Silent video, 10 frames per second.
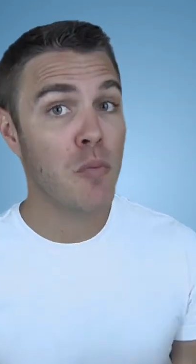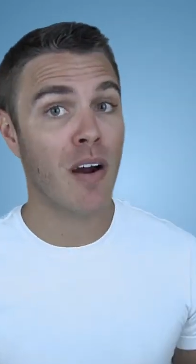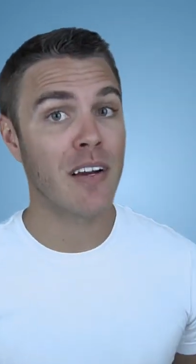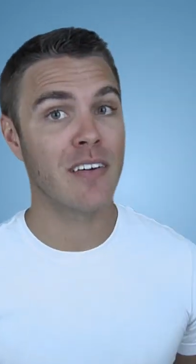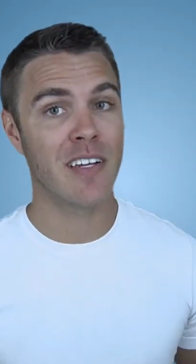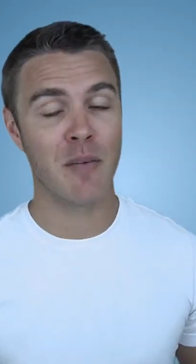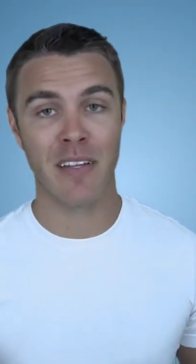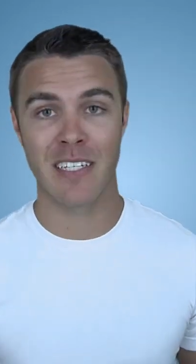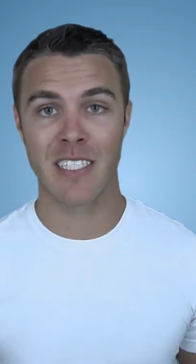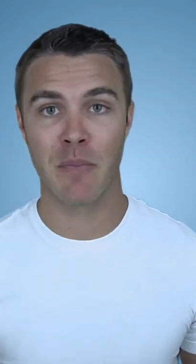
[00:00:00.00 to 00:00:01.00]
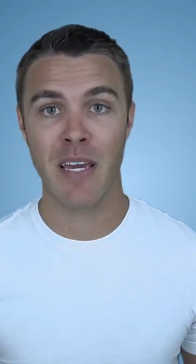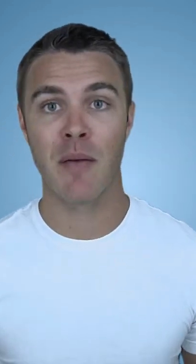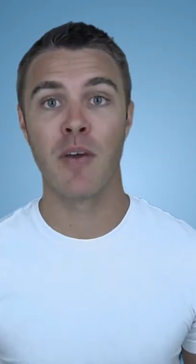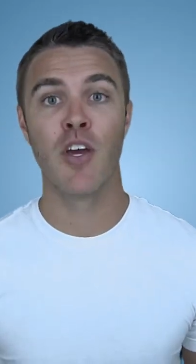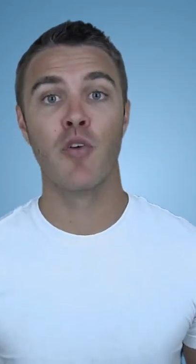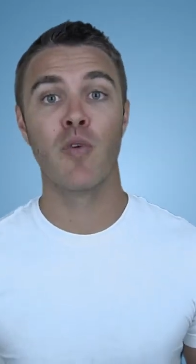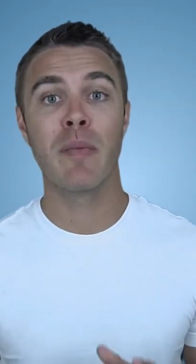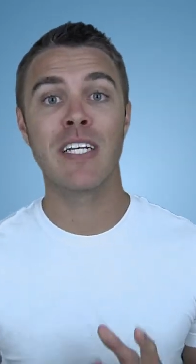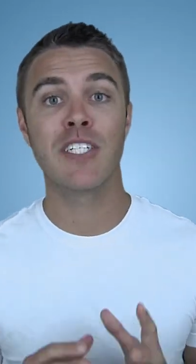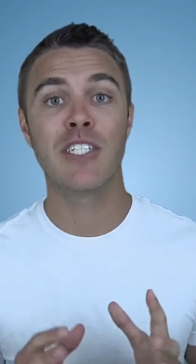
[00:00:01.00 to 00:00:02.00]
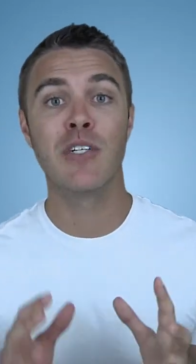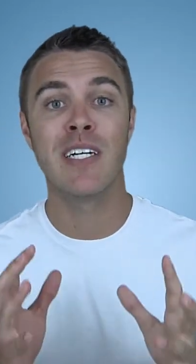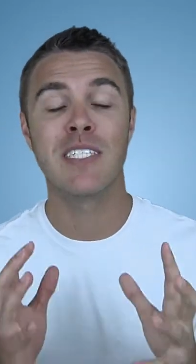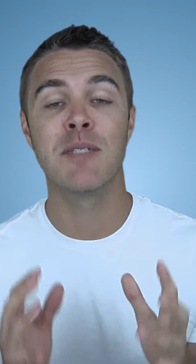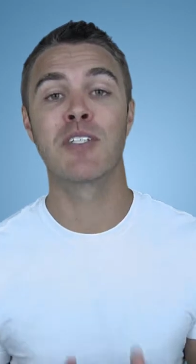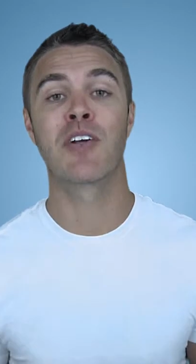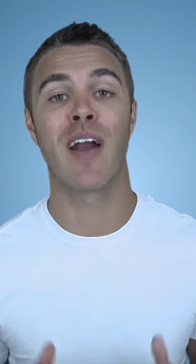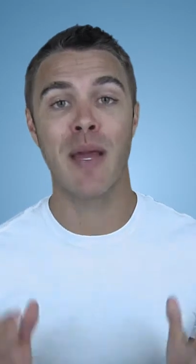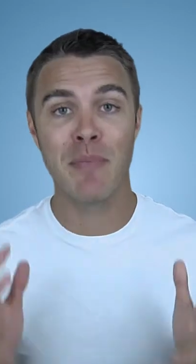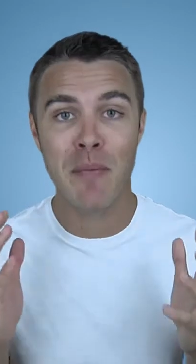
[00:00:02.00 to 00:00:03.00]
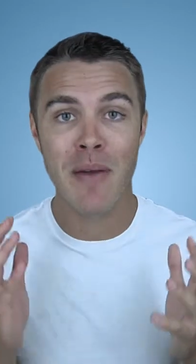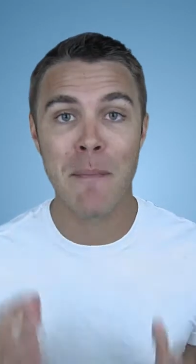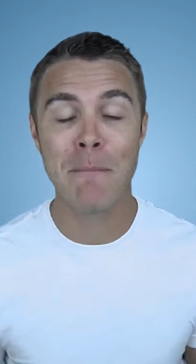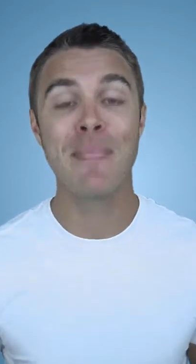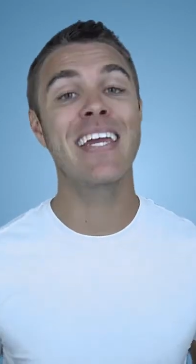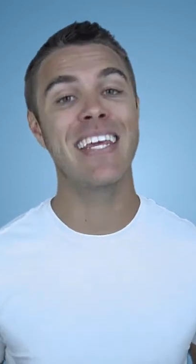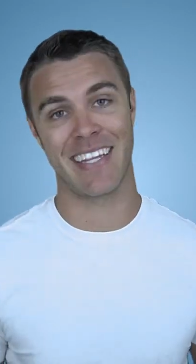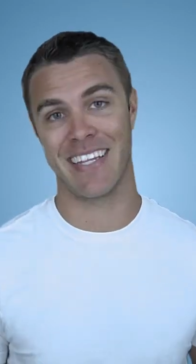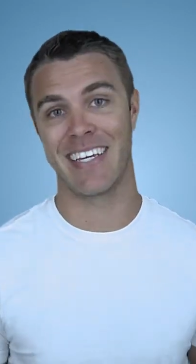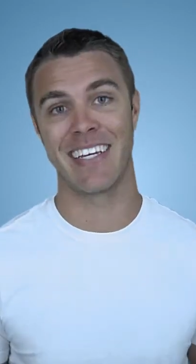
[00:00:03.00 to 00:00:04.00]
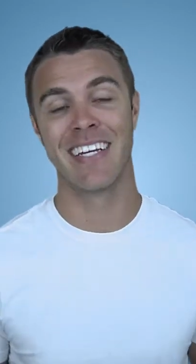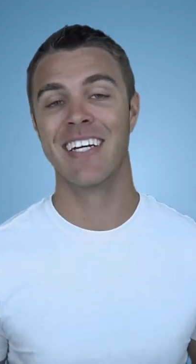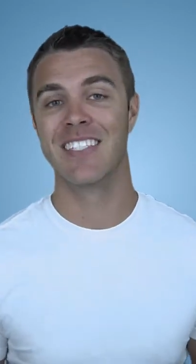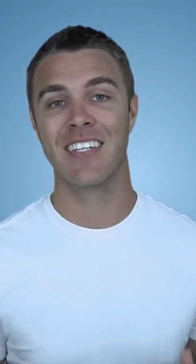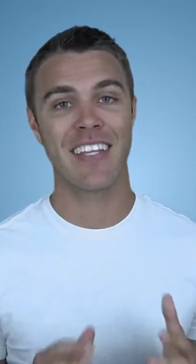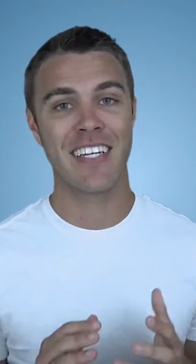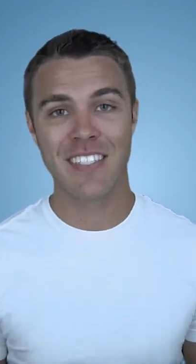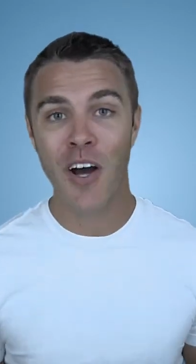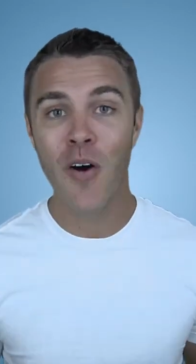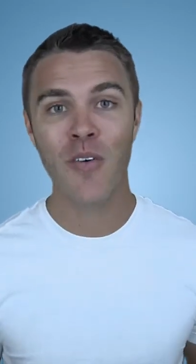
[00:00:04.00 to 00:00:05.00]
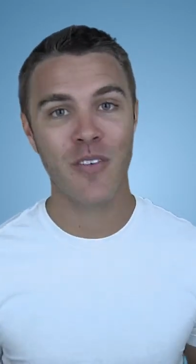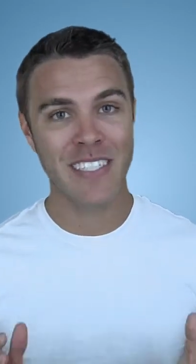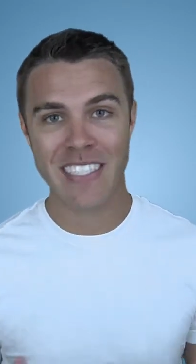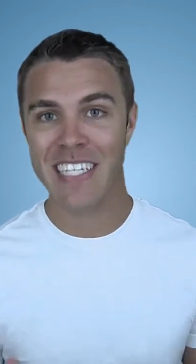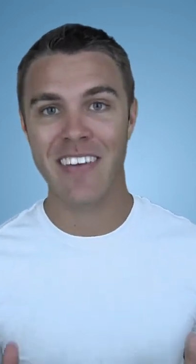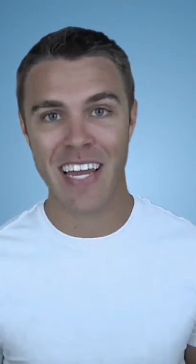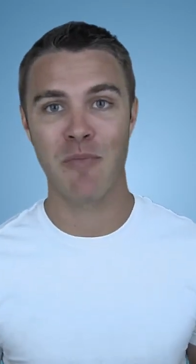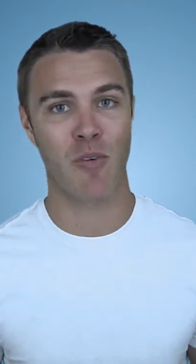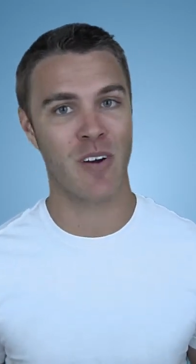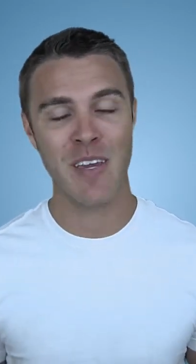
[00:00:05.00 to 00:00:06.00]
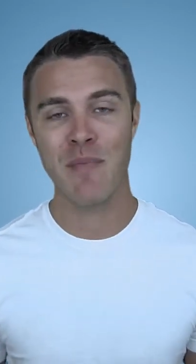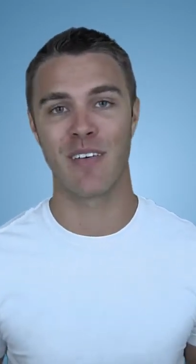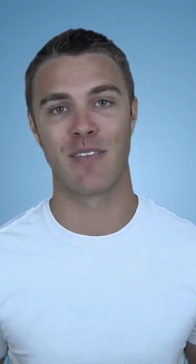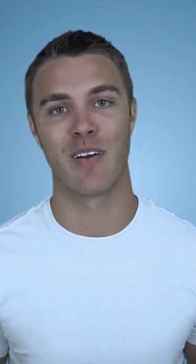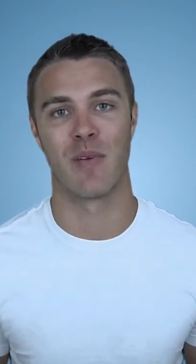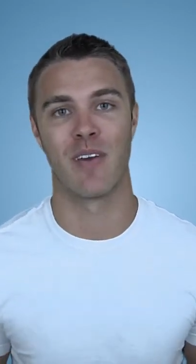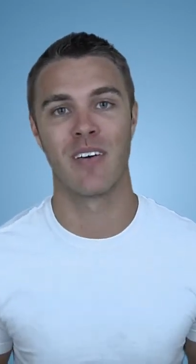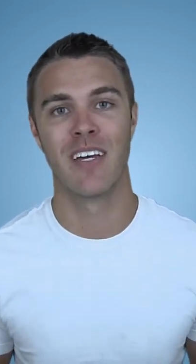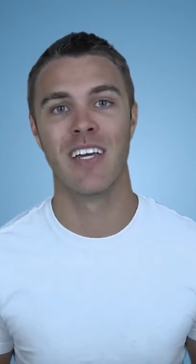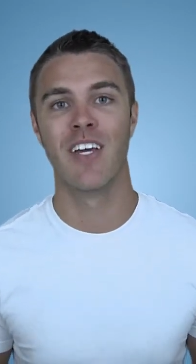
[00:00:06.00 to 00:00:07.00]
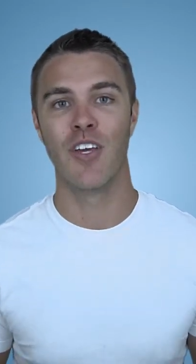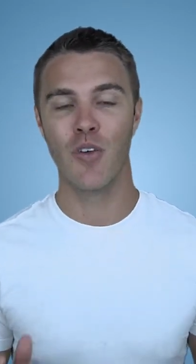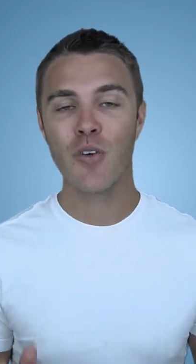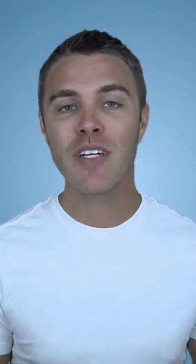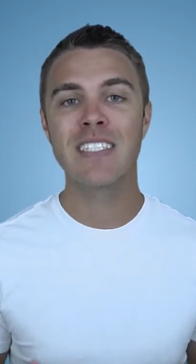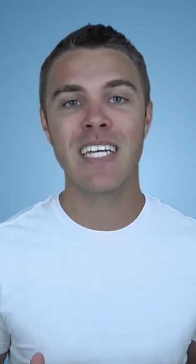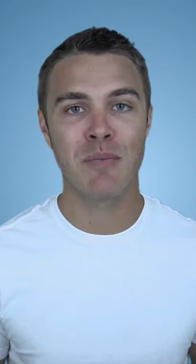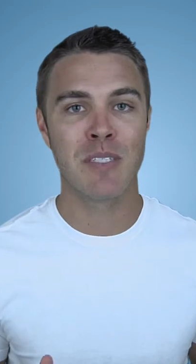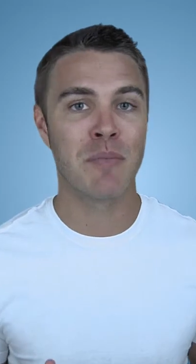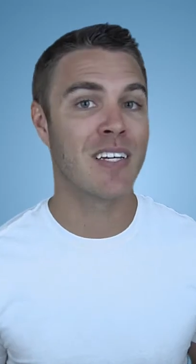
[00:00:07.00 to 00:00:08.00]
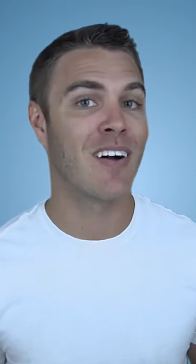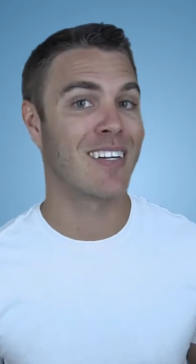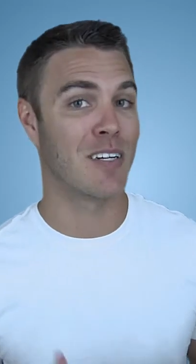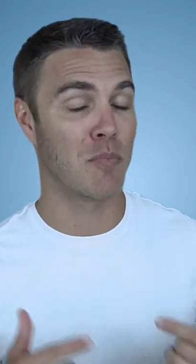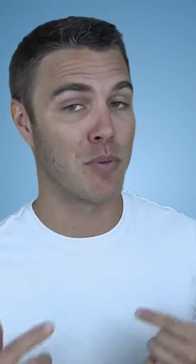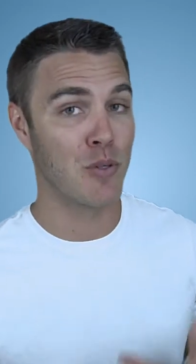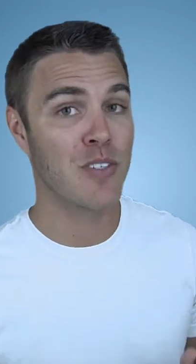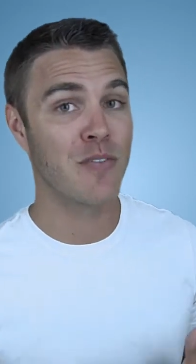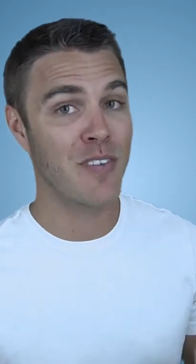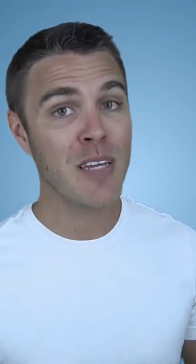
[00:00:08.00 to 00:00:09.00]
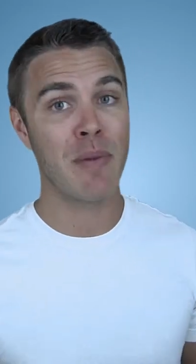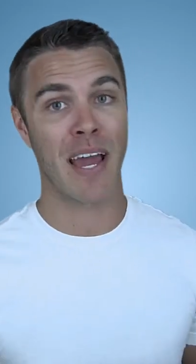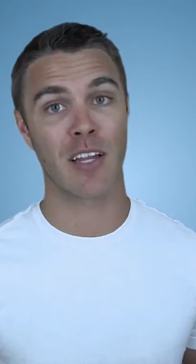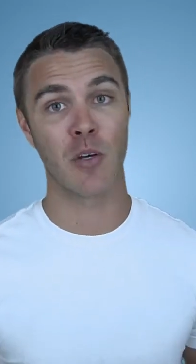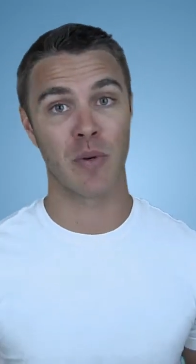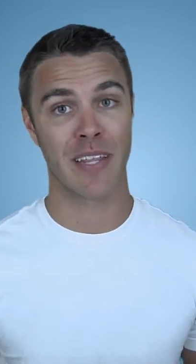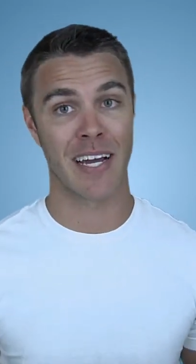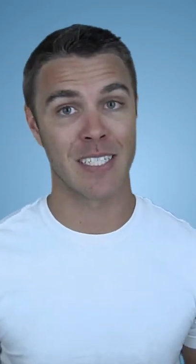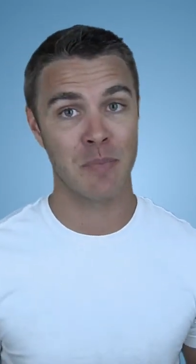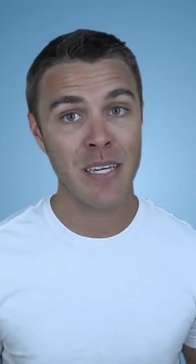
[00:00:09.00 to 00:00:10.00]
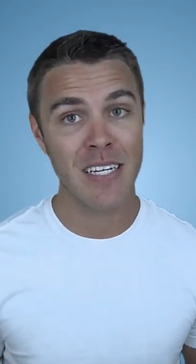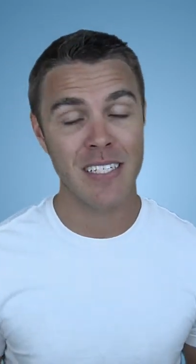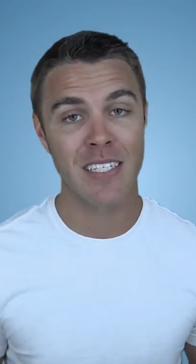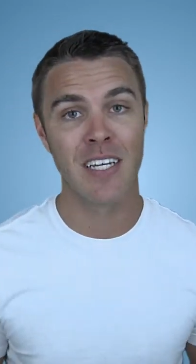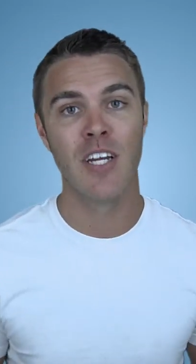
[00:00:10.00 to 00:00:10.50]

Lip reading: mark your email as spam, you want to make sure to unsubscribe them immediately so that they don't receive any more email from you. You can set up something called an abuse feedback loop with ISPs,